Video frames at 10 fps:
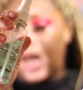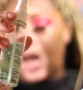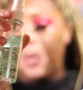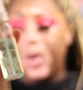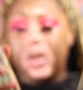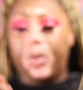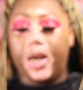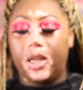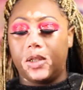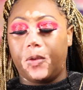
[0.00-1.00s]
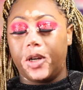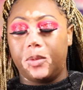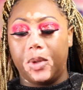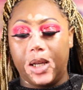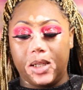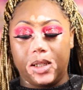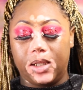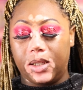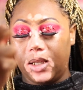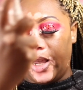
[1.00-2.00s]
I'm gonna spray this first because
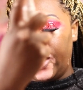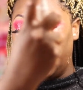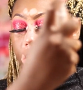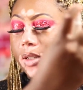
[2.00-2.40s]
it's like,